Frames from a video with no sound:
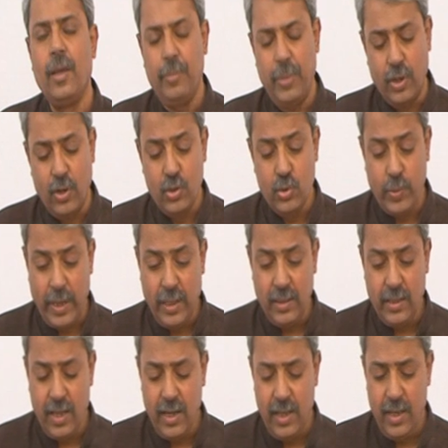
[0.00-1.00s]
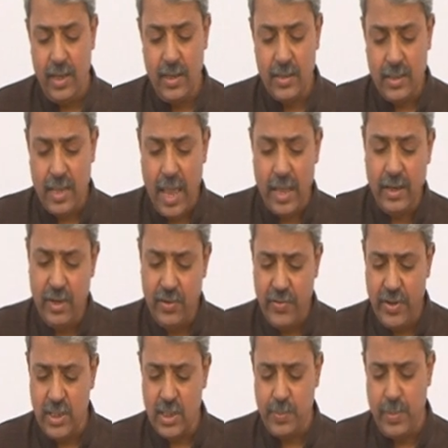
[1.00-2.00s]
Because when there is an
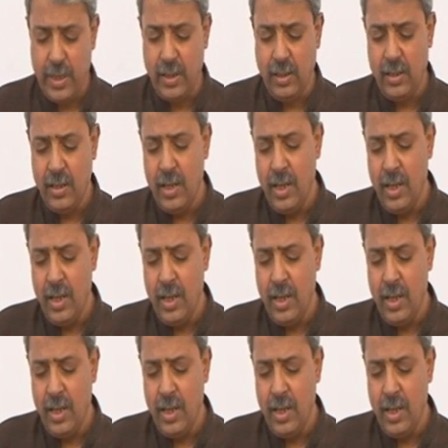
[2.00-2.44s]
investment,